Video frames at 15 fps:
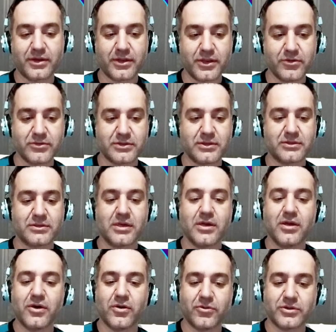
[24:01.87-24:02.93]
closes.
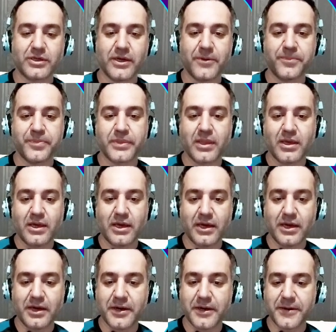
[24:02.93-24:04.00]
Okay,
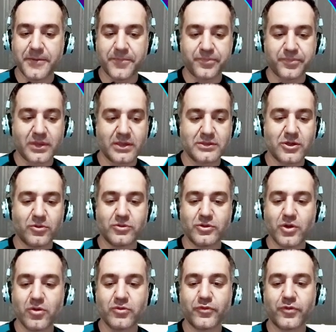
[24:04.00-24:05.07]
so
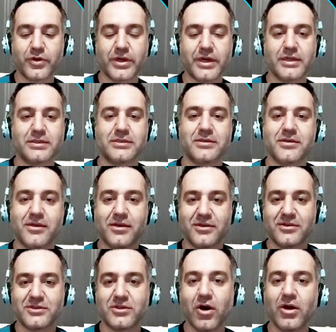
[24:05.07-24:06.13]
don't forget,
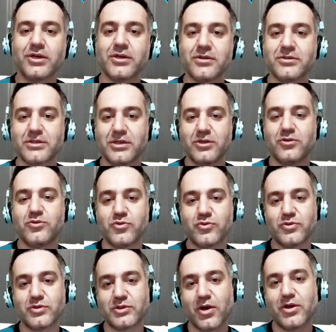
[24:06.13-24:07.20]
cycles
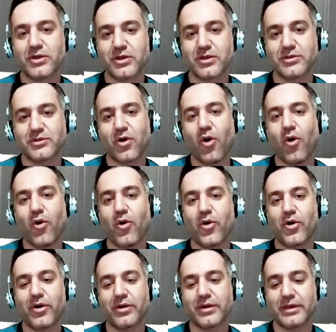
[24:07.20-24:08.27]
into cycles
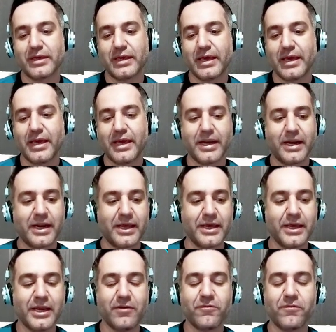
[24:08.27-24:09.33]
are an
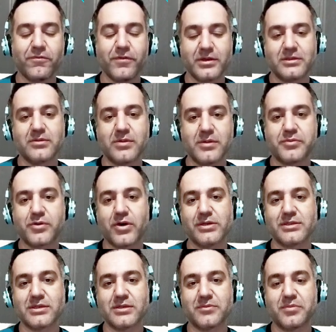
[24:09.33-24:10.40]
inevitable
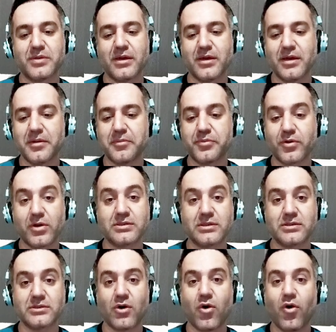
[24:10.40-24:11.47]

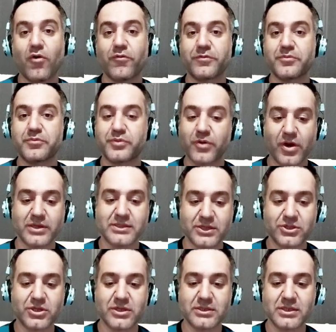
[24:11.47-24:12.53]
process of price
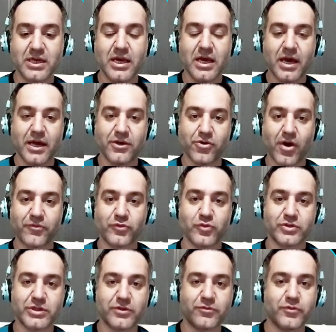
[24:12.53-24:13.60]
actions, and you have to
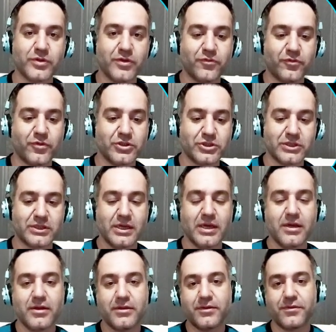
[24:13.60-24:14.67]
carefully watch it.
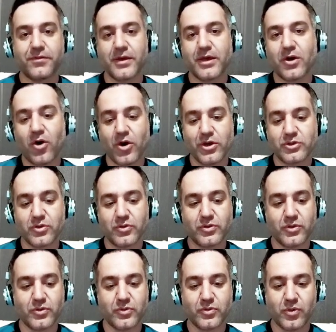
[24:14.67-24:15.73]
The thing I told
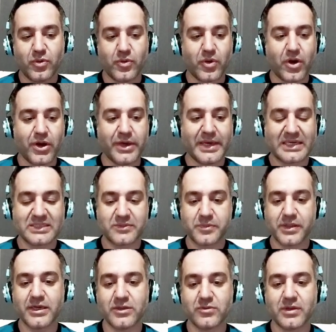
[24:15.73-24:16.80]
you, or I
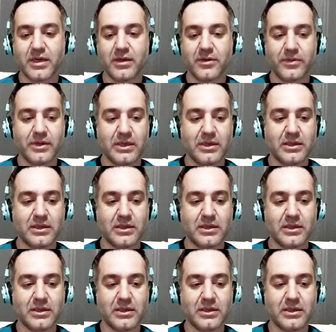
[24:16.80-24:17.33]
explained today,